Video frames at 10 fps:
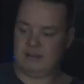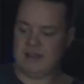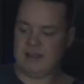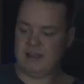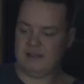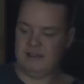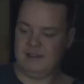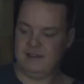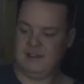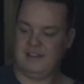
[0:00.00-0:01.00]
get it,
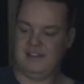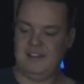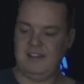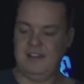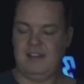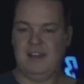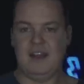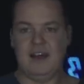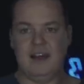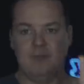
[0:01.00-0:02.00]

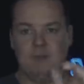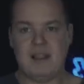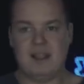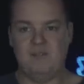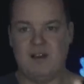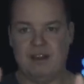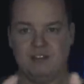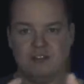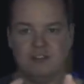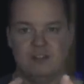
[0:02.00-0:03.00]
and make it
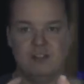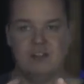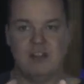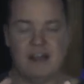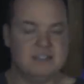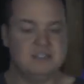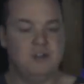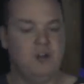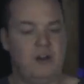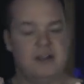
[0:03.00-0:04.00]
vanish, as
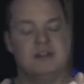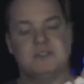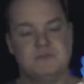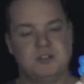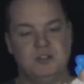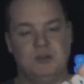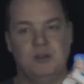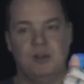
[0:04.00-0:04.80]
you're accustomed to,